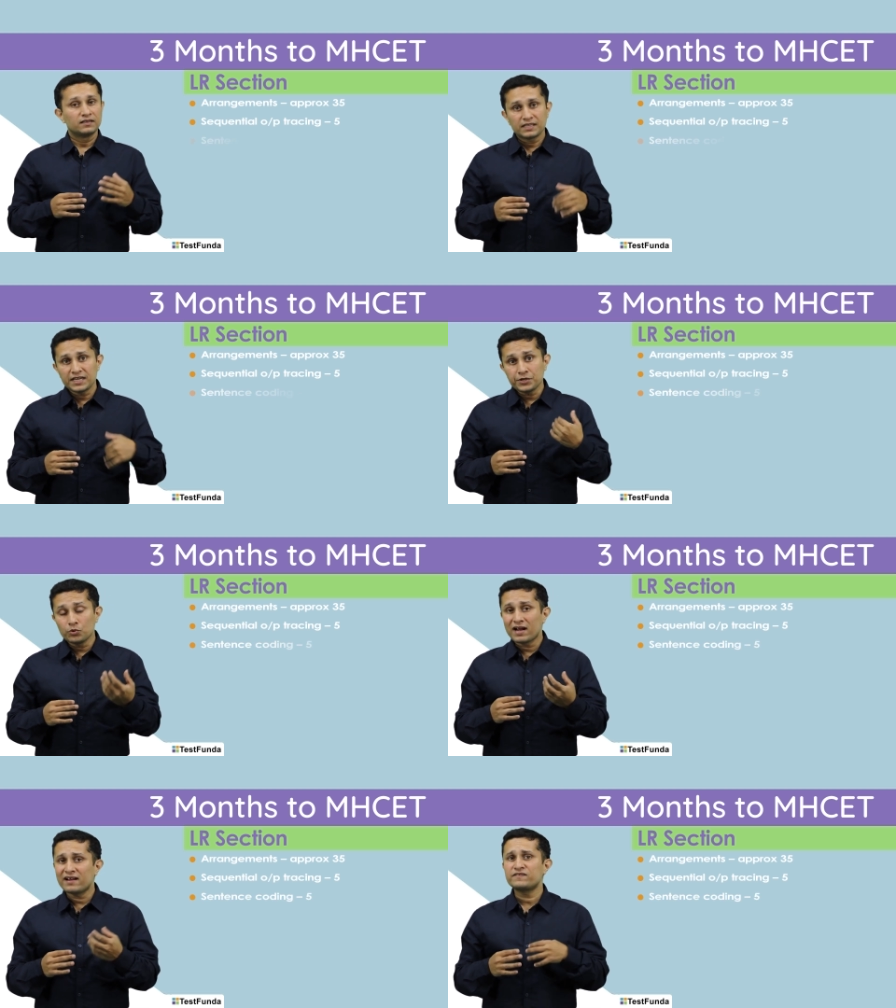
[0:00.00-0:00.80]
Then
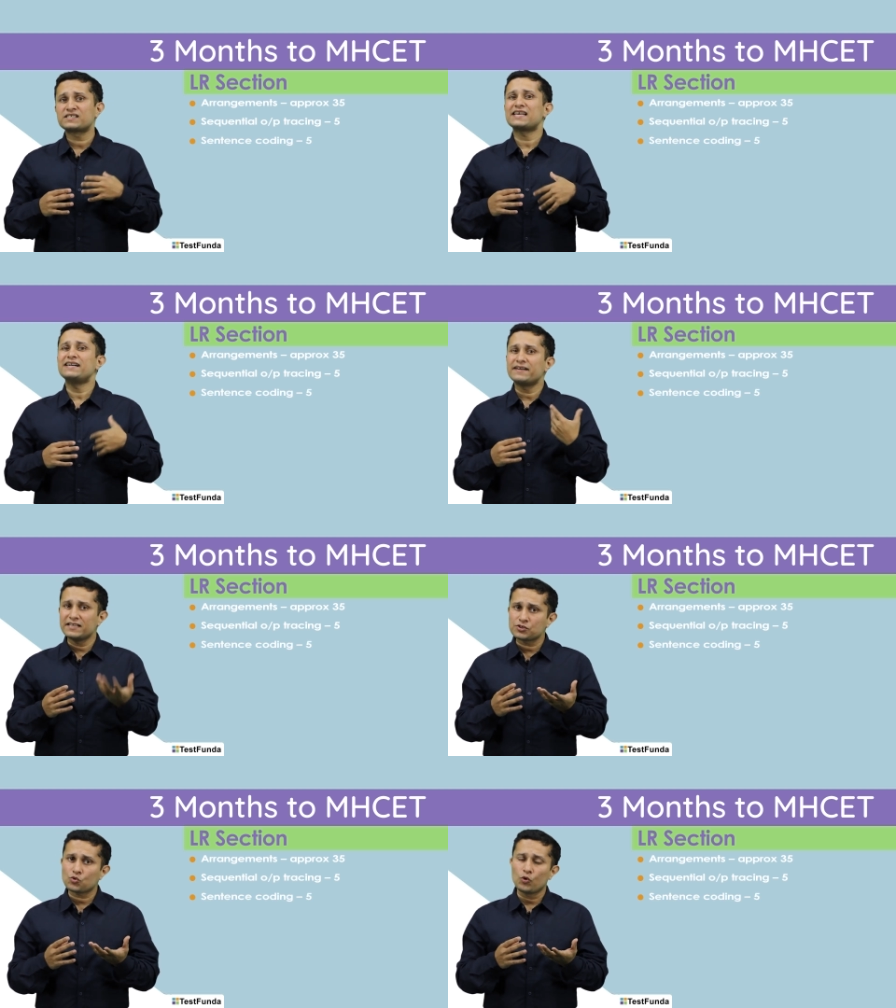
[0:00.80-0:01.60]
you have
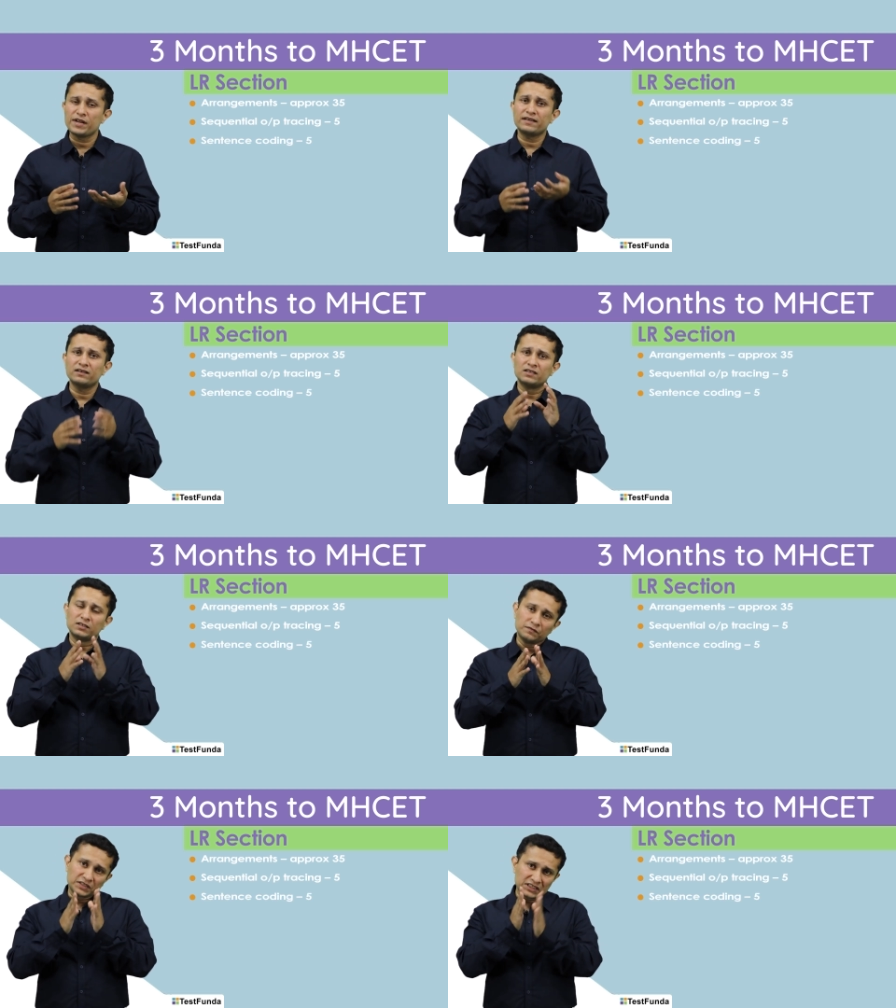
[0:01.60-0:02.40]
sentence coding,
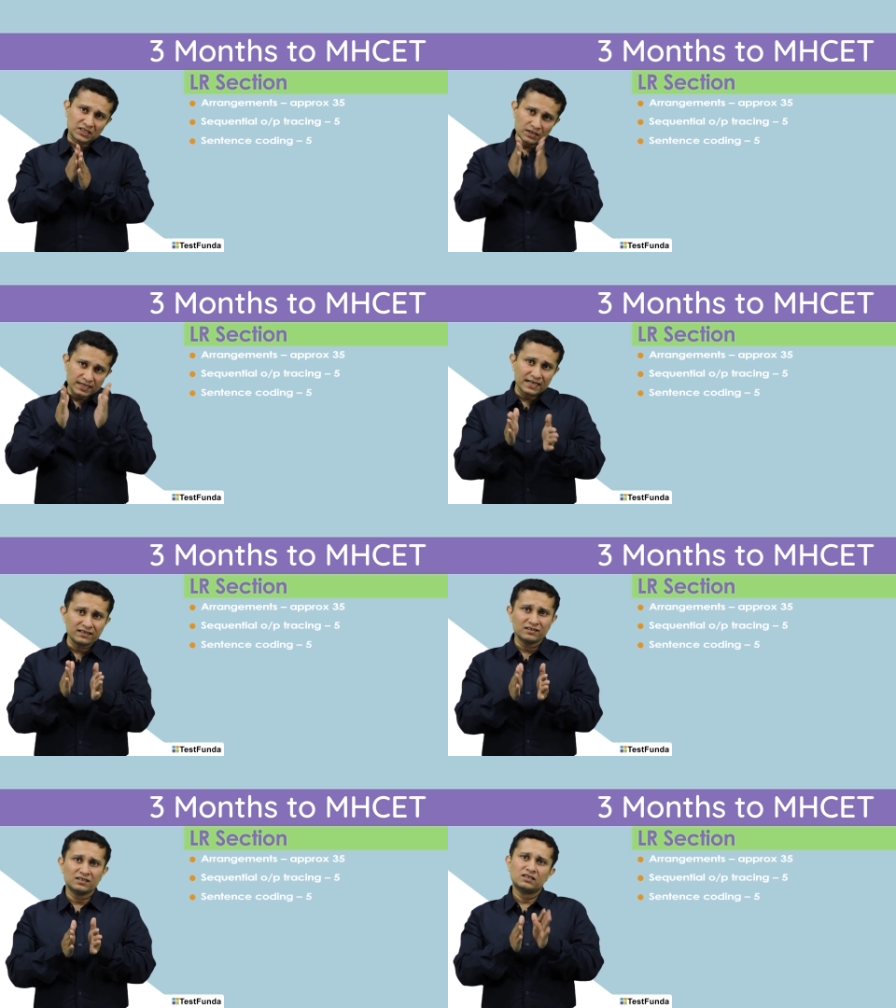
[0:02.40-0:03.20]
which is
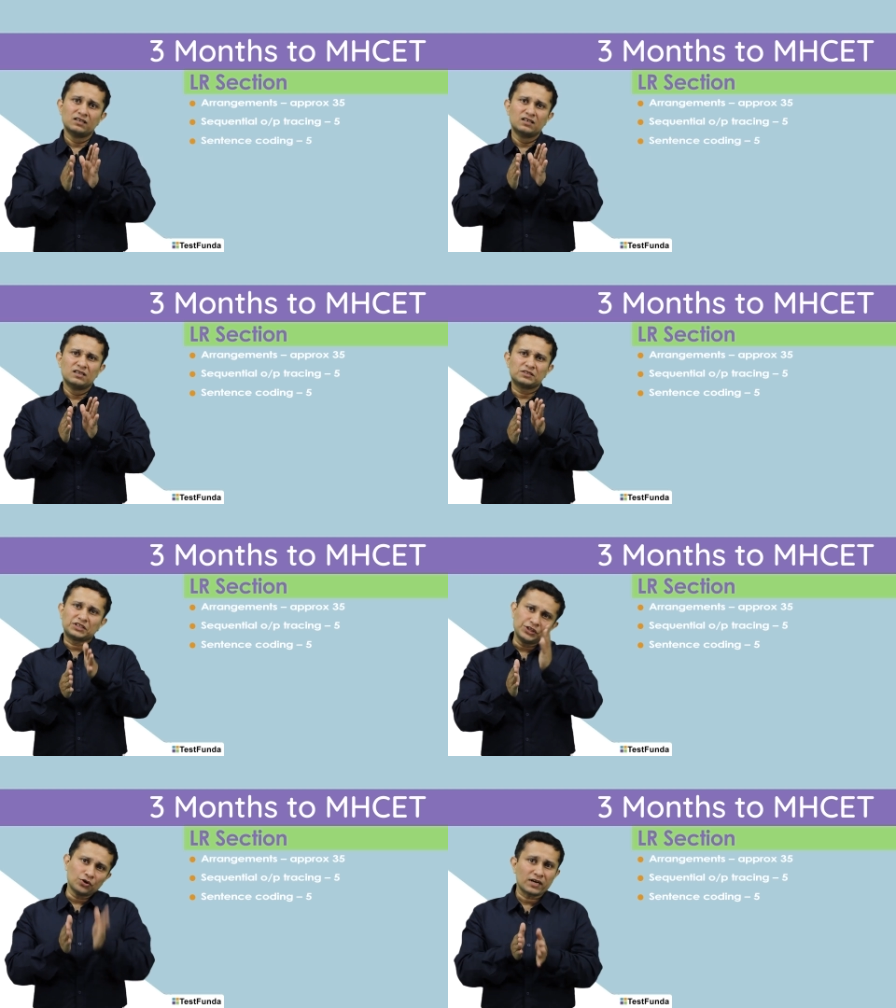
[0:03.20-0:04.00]
again
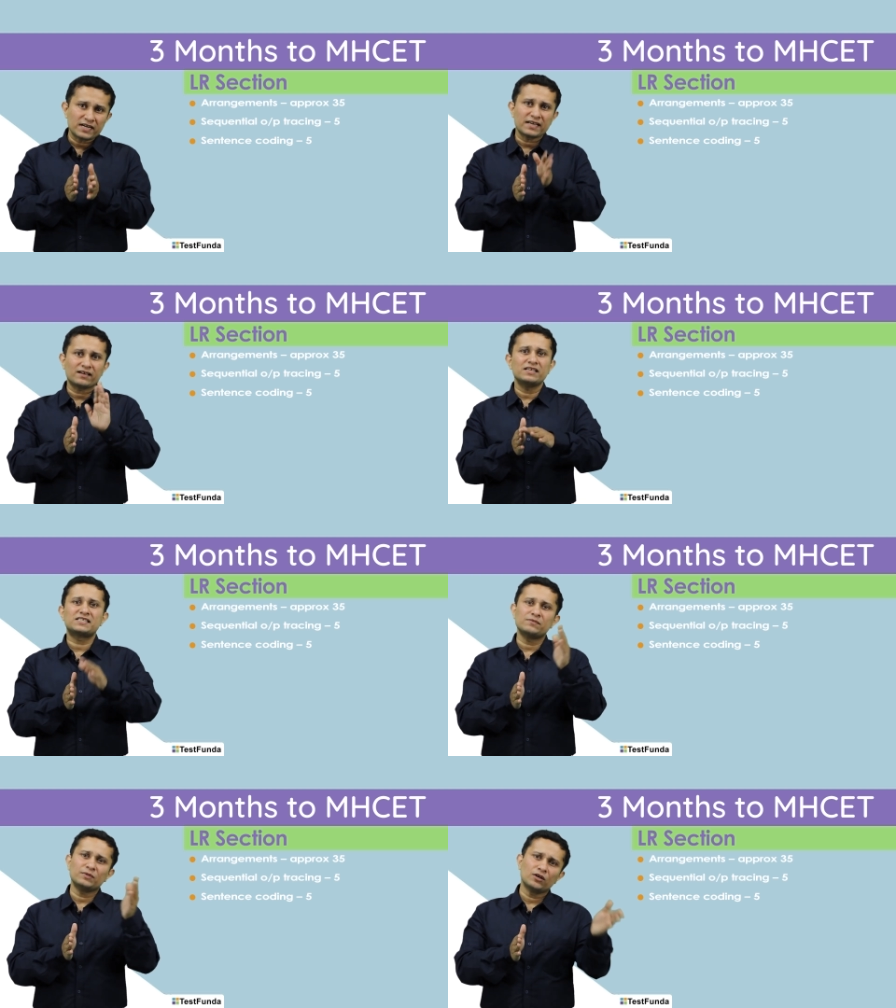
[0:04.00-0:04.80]
theoretically
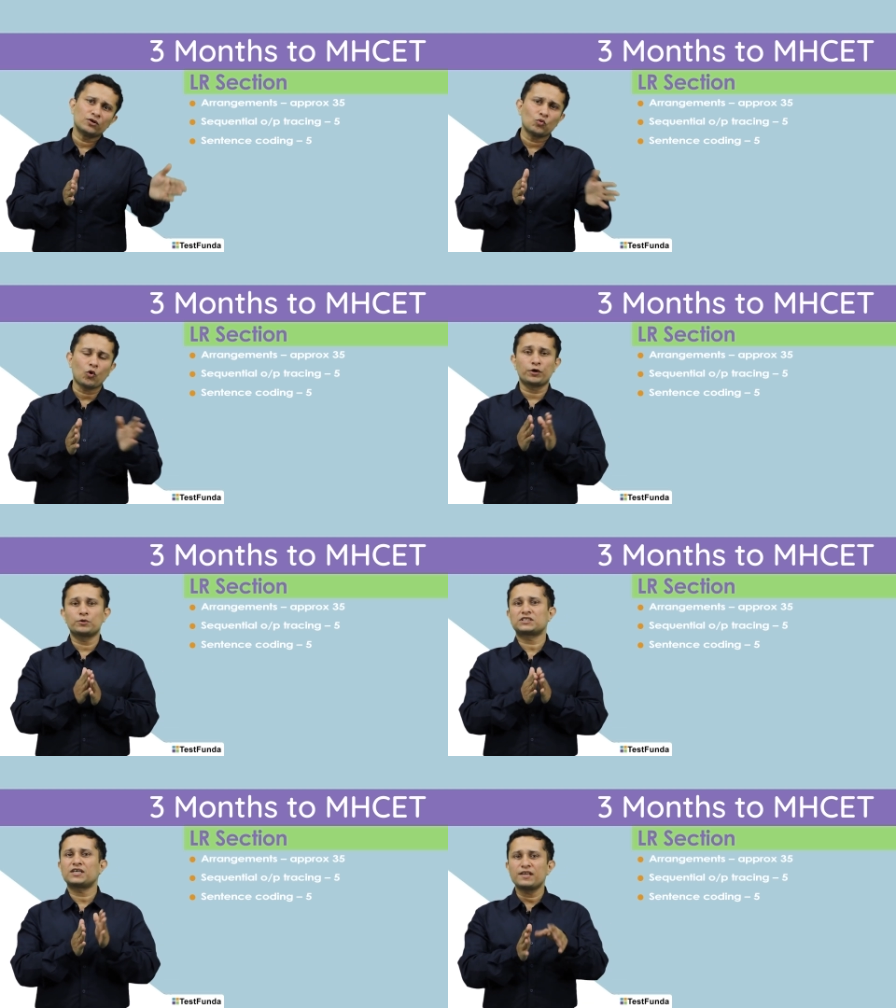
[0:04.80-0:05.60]
similar to what
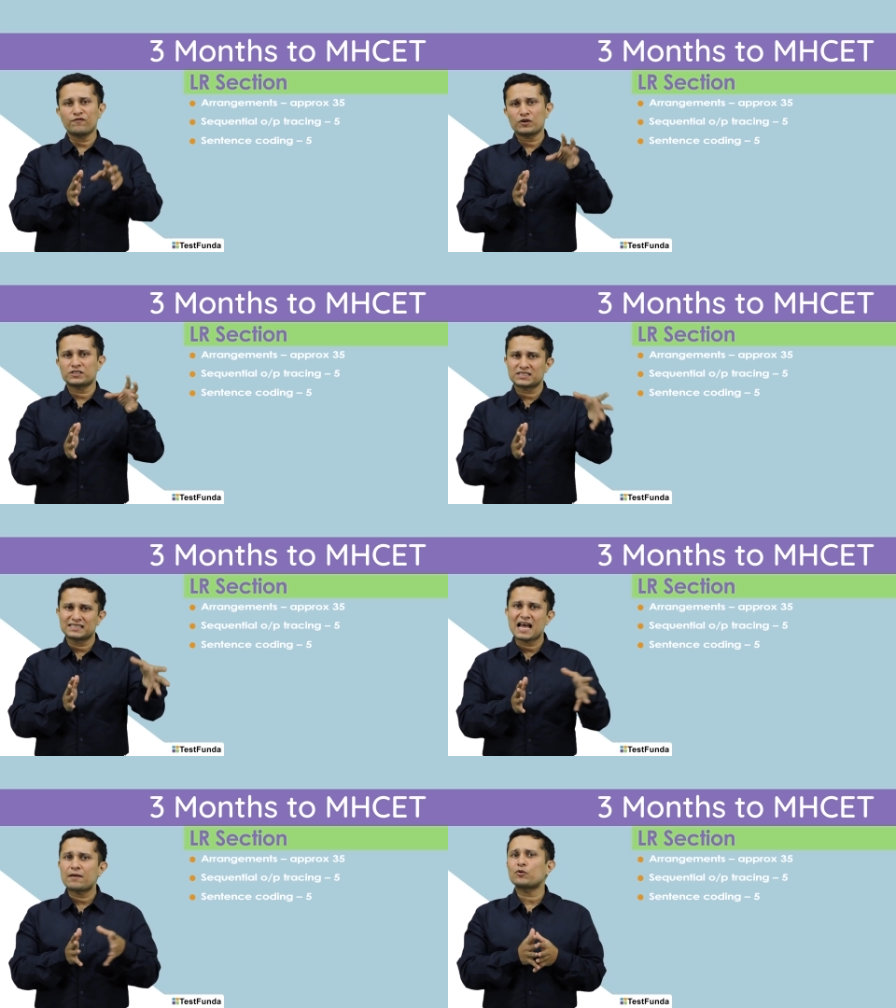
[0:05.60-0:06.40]
you study for a
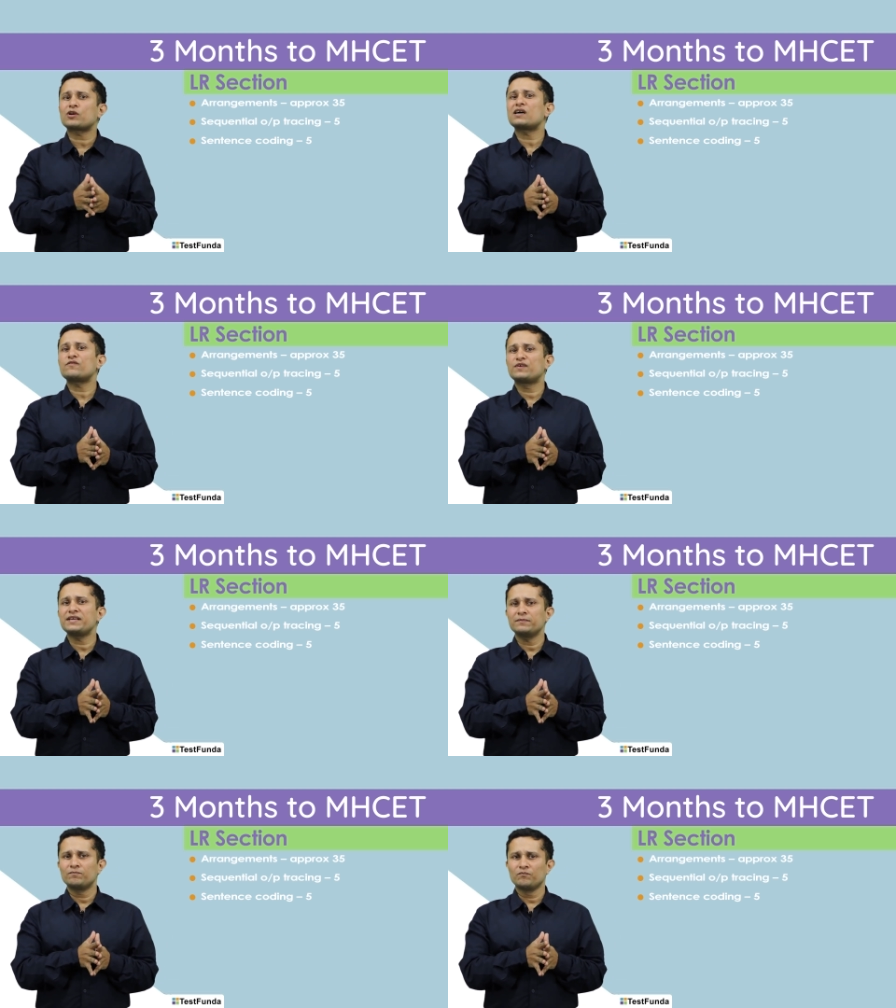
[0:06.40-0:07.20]
SNAP or
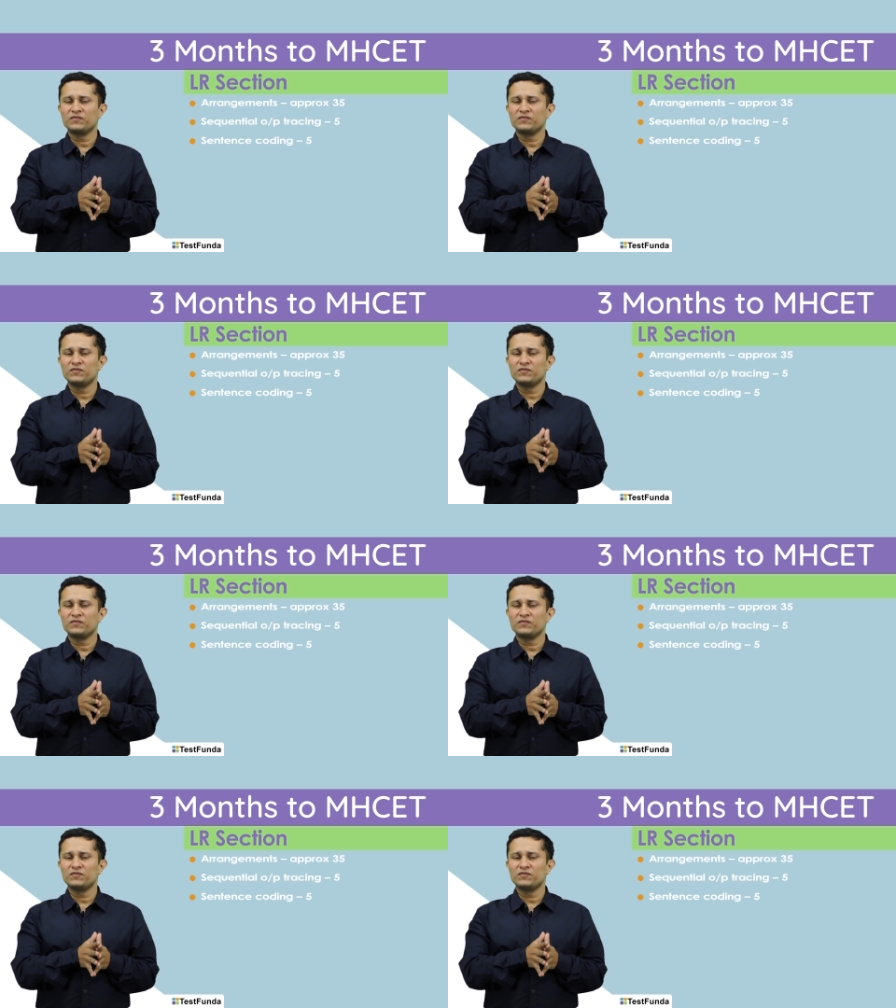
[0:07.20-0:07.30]
IFT,